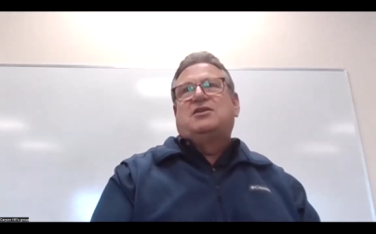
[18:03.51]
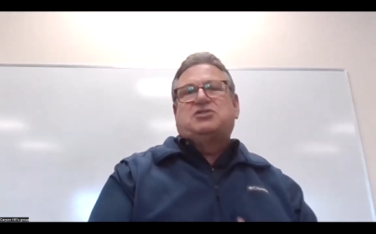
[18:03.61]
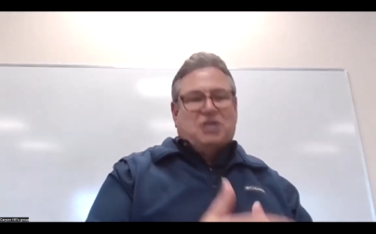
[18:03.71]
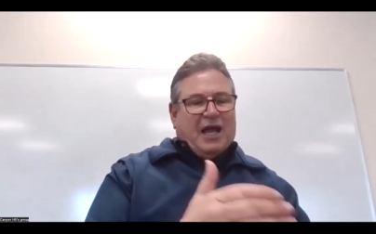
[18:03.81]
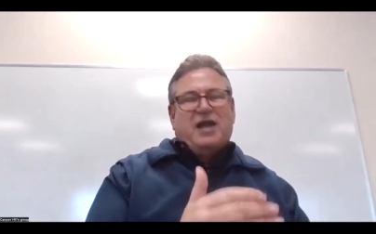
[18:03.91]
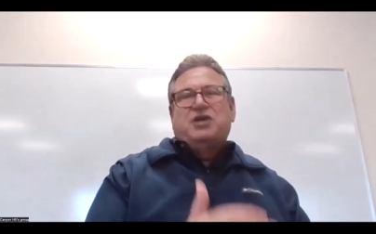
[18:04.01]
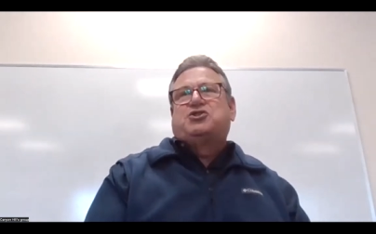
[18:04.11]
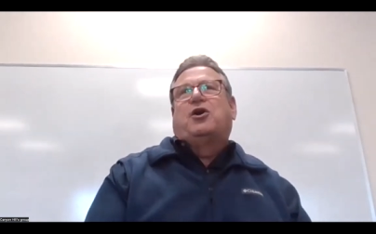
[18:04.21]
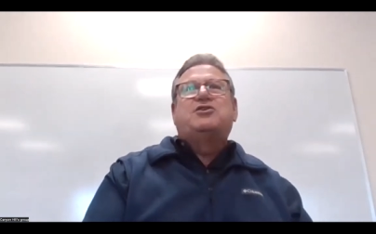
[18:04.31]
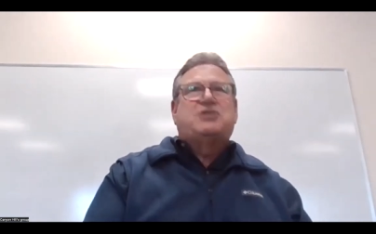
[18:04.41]
this is the kind of
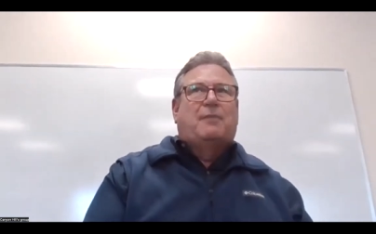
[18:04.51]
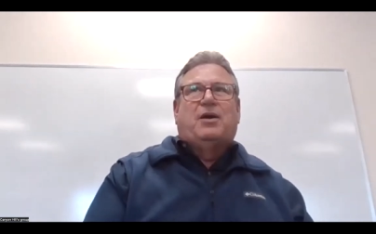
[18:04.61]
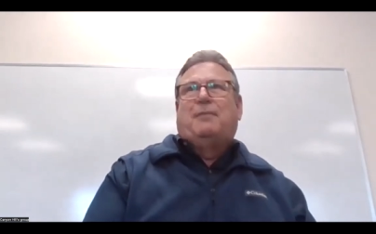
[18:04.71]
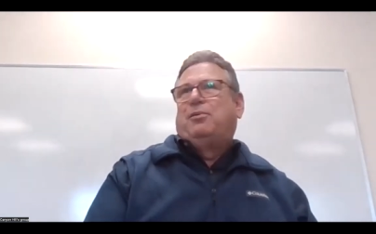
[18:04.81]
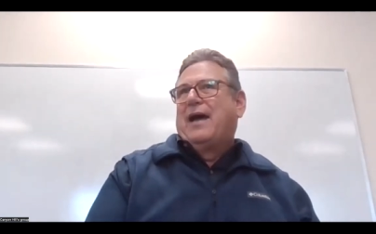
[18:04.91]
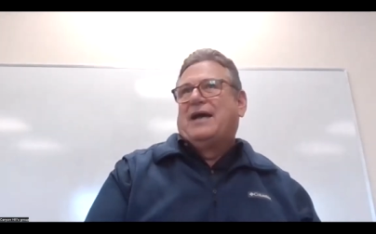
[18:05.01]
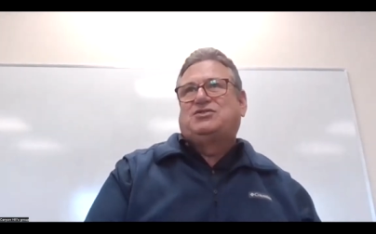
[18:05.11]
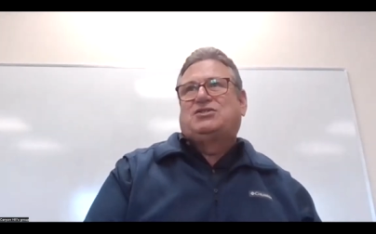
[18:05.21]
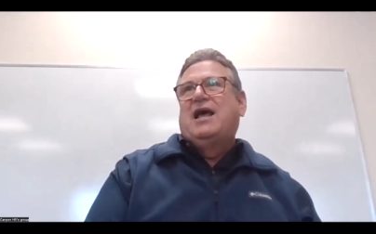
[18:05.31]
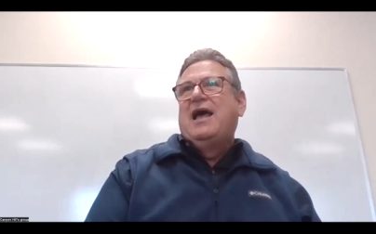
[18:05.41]
church I'm going to
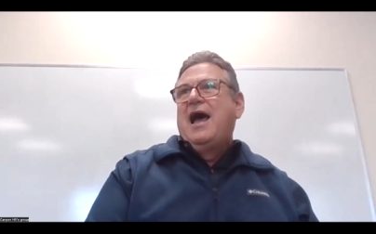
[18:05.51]
bless.